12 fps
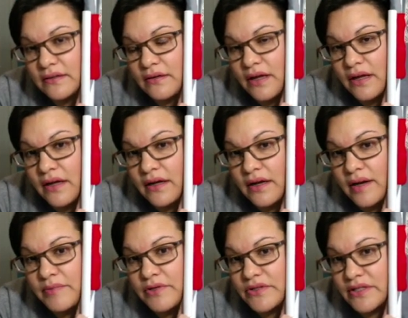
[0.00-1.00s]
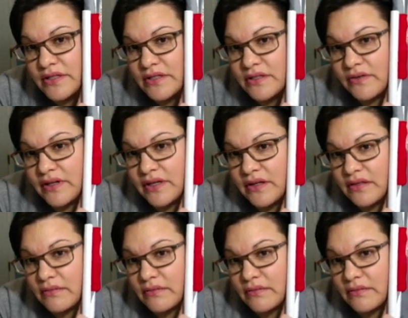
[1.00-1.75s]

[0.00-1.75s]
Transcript: and I'm using silky